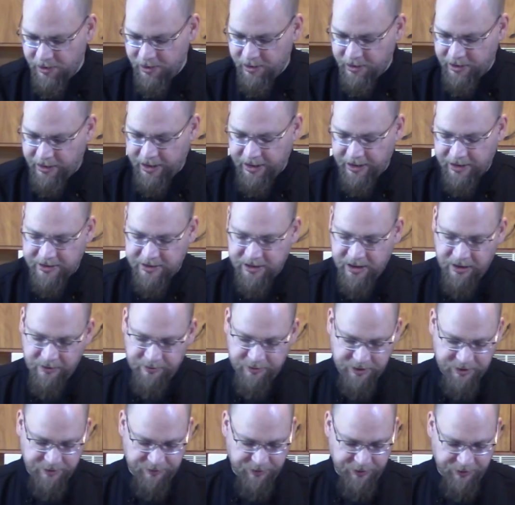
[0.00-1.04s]
Got a
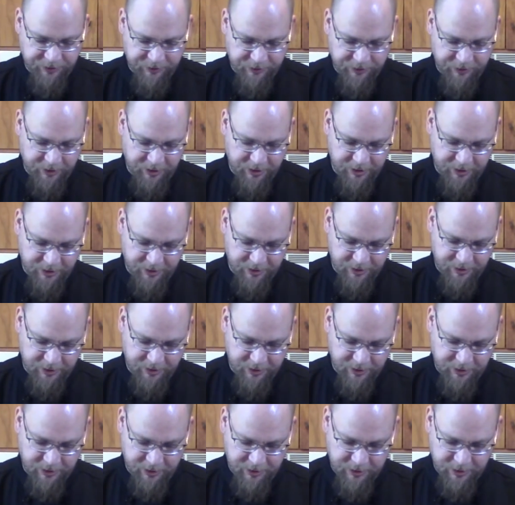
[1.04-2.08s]
tablespoon
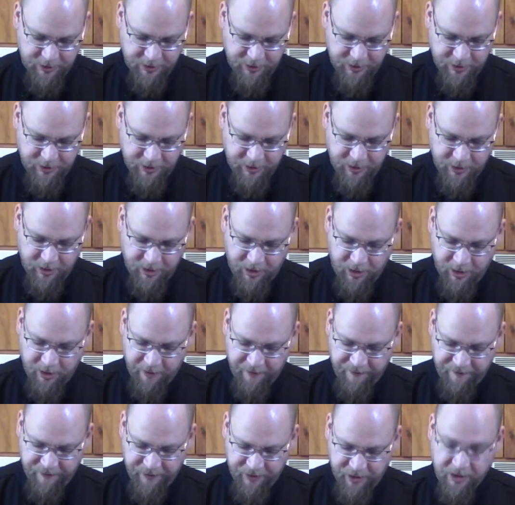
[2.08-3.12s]

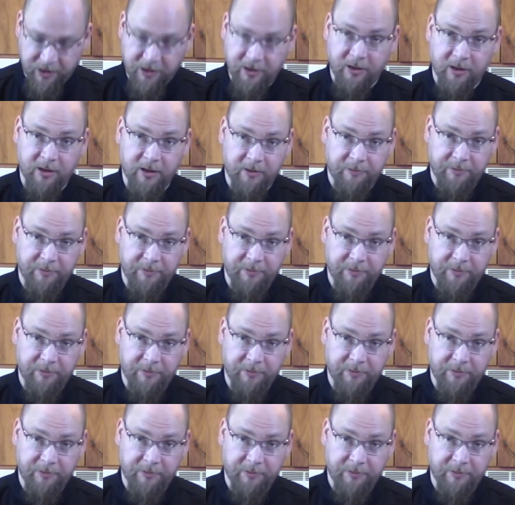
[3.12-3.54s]
of garlic